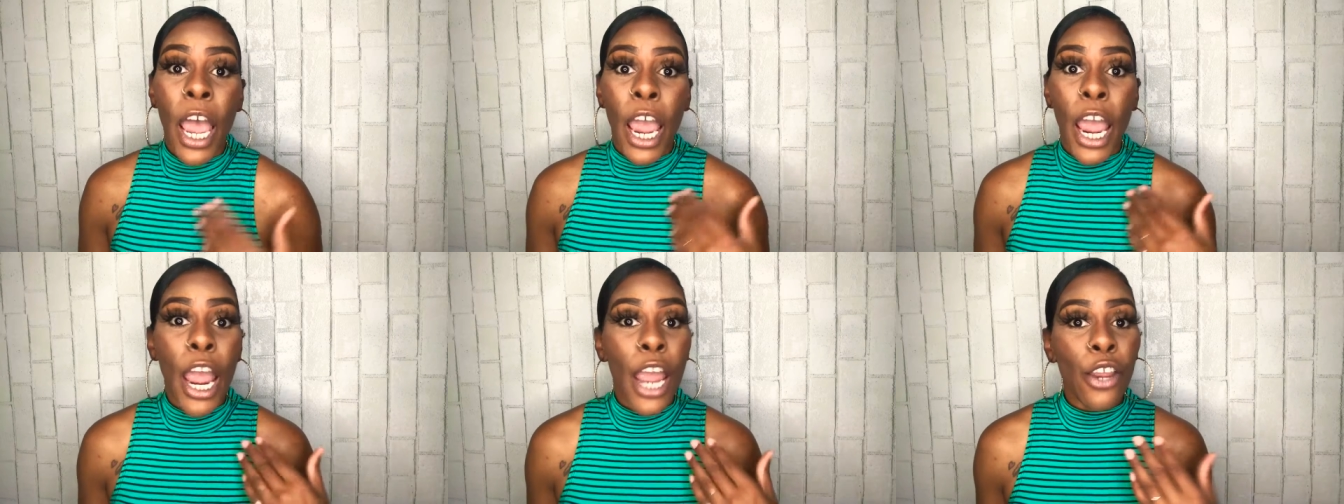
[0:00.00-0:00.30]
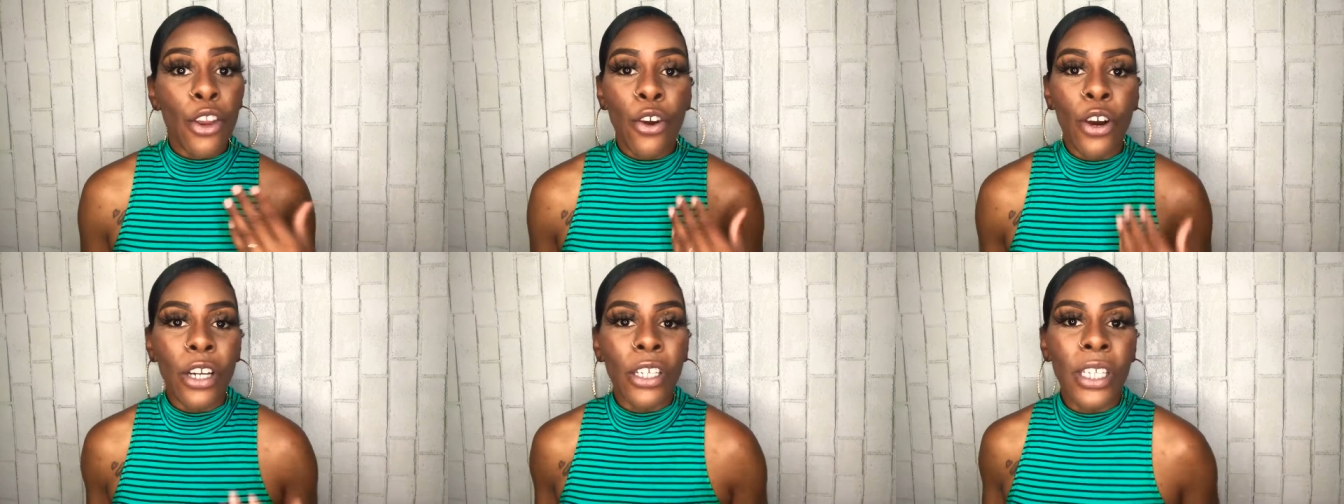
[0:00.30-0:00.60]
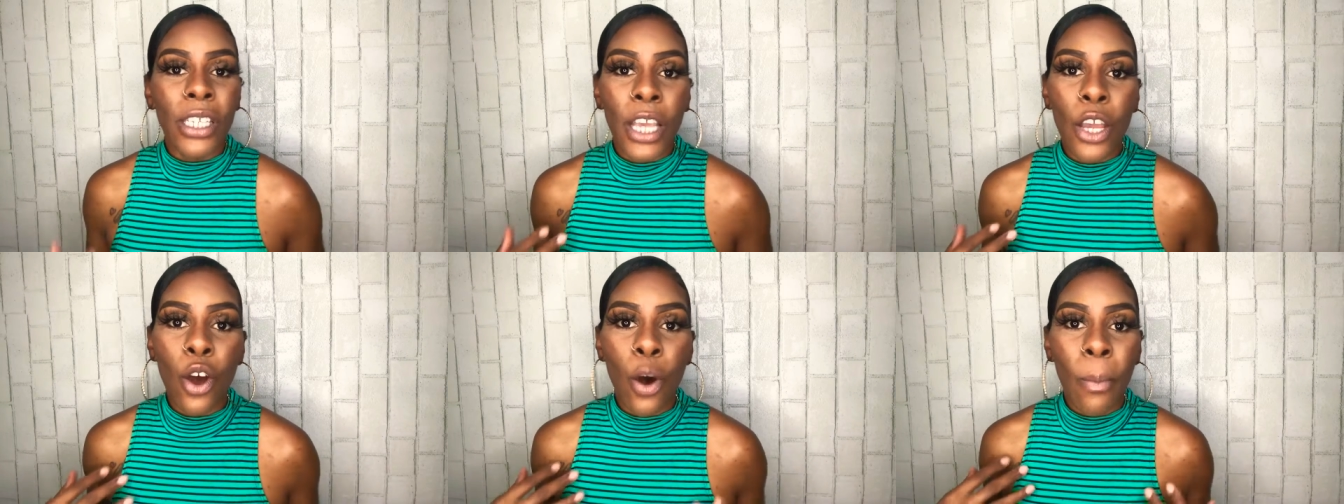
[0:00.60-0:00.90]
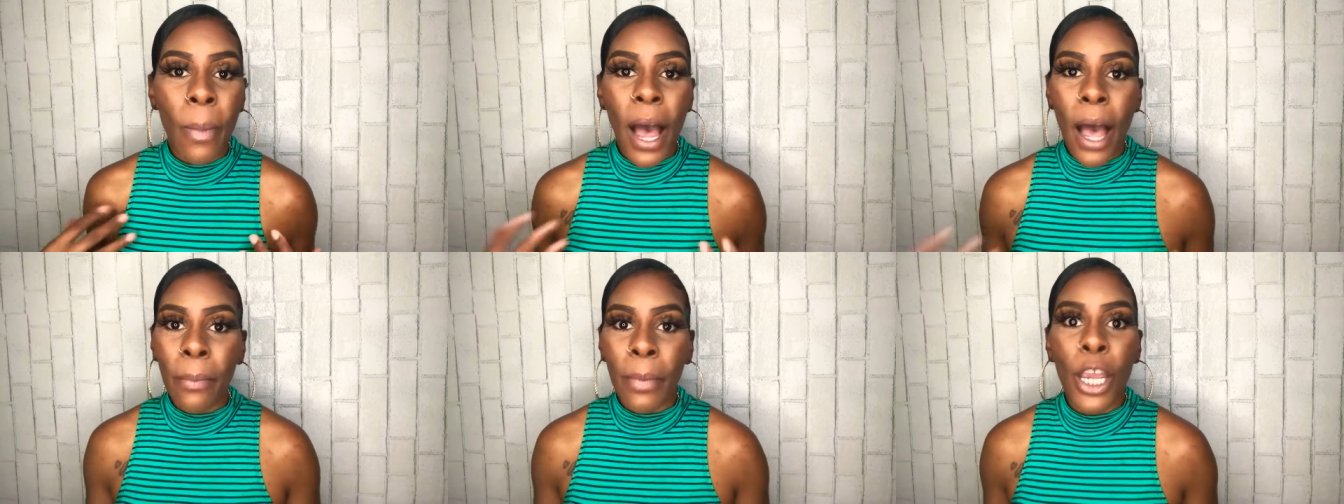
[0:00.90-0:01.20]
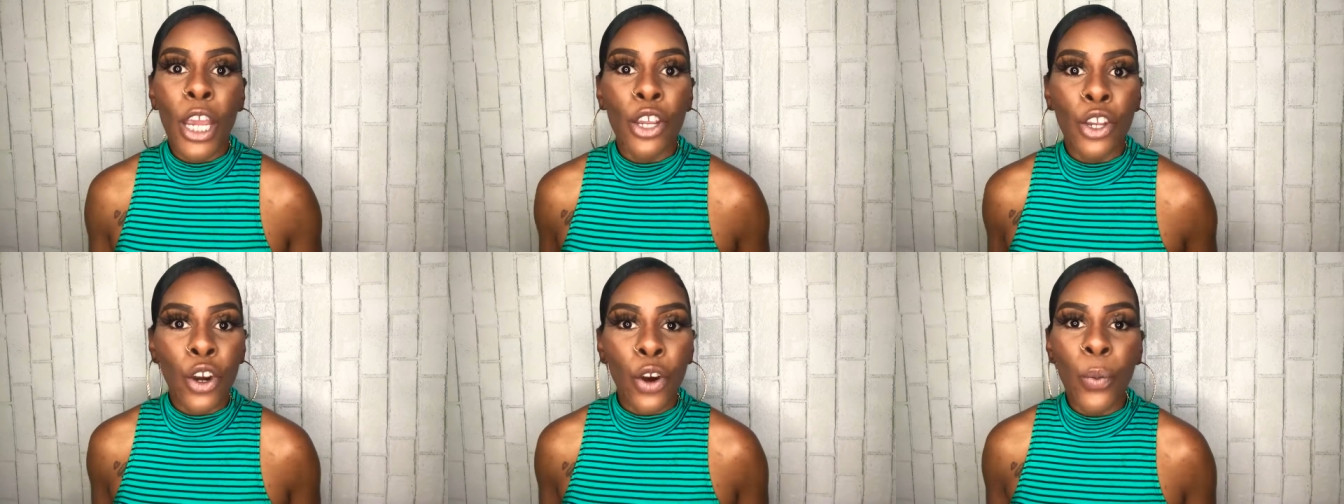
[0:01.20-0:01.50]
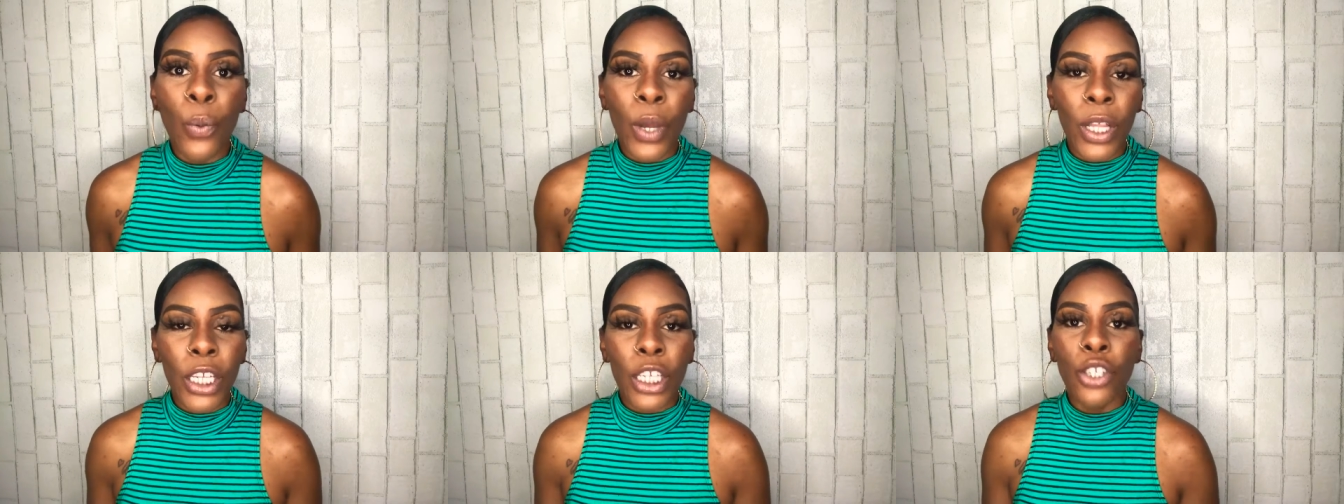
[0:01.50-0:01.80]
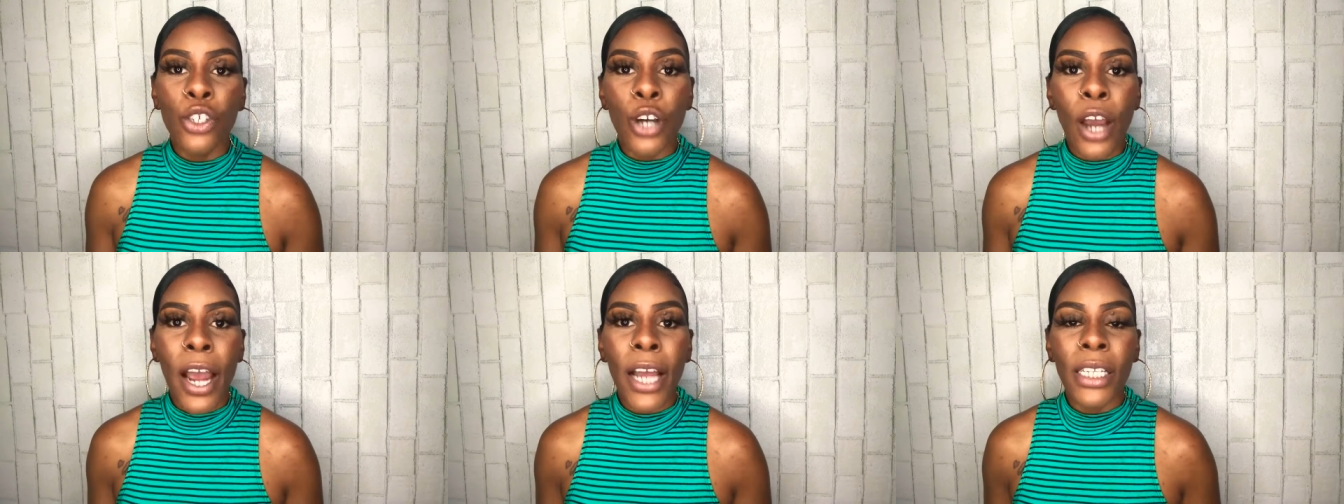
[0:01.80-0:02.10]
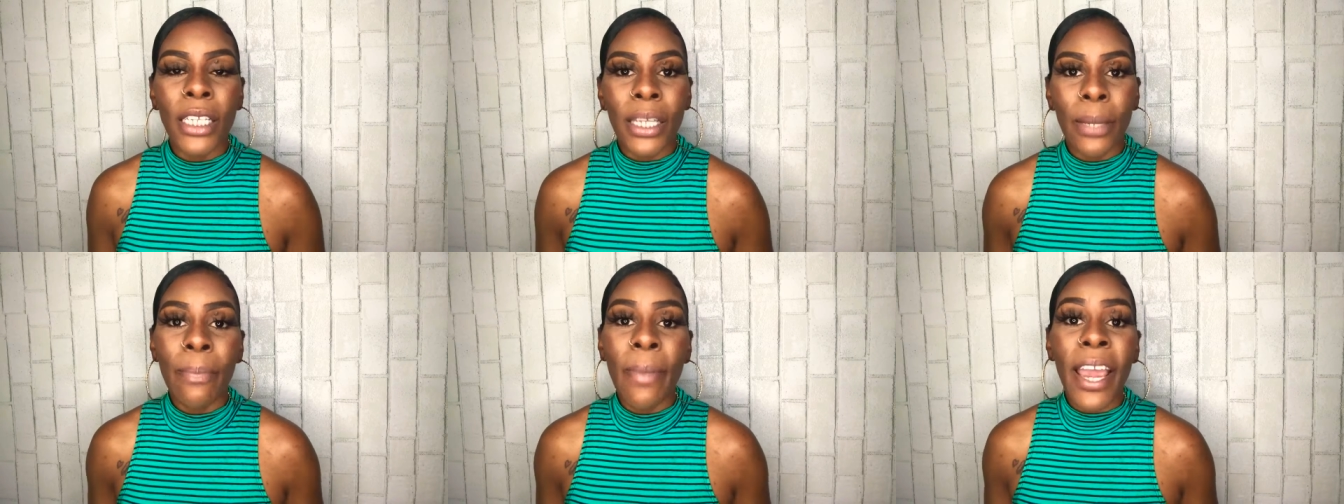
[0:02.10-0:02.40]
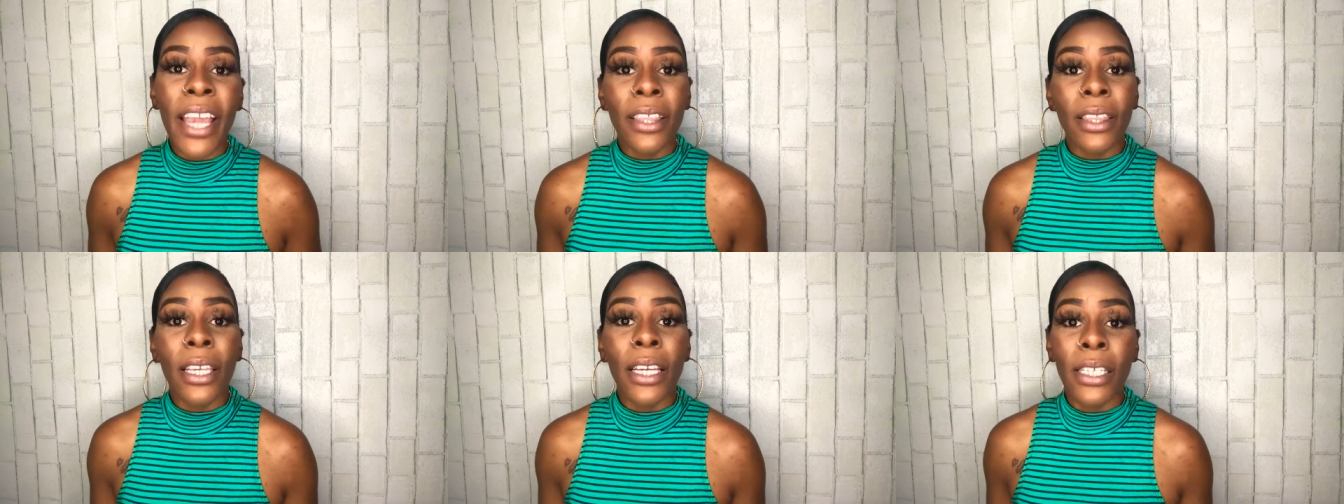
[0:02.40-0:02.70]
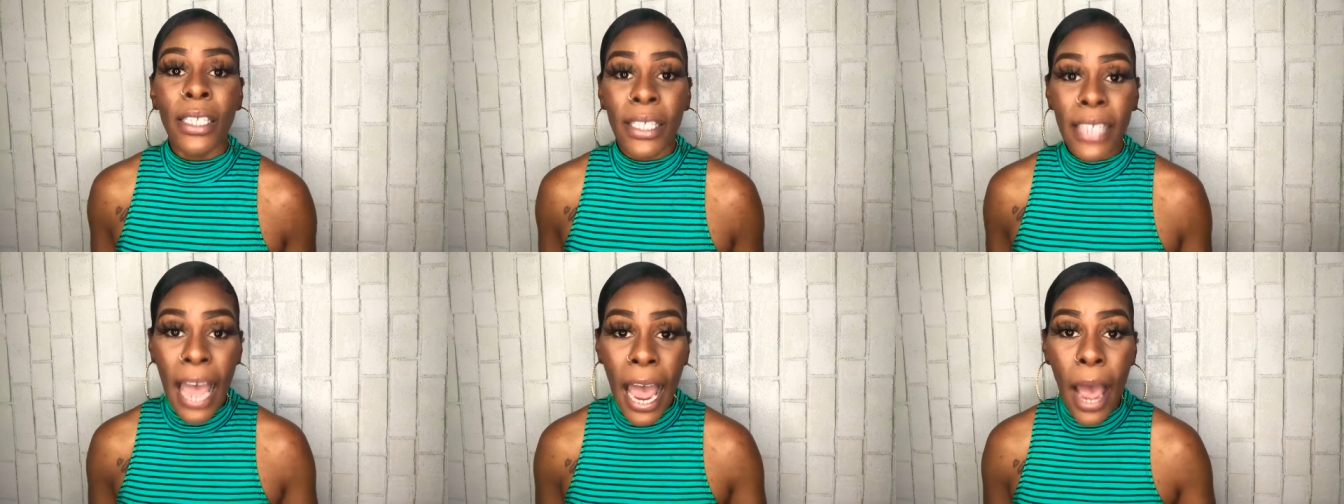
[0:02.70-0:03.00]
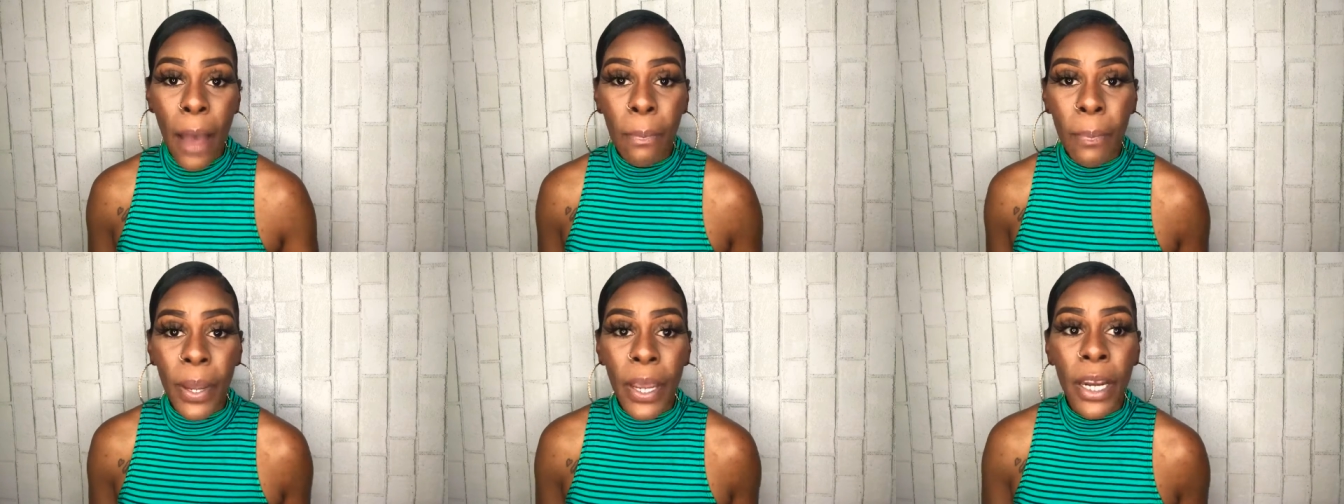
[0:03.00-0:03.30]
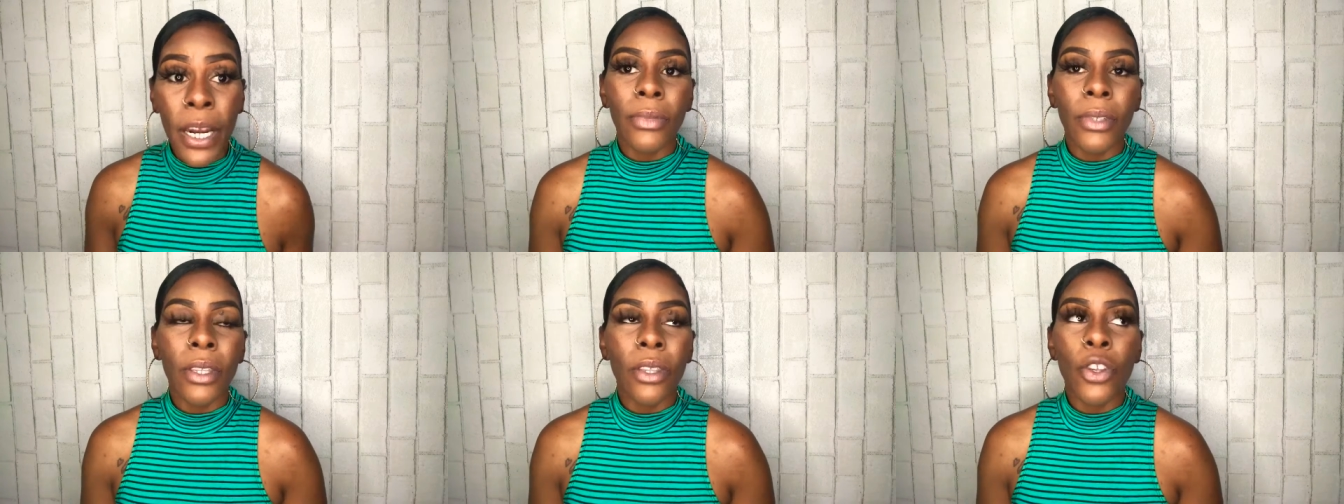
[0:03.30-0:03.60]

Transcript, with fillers: and you're a single mom and you're really trying to make things happen.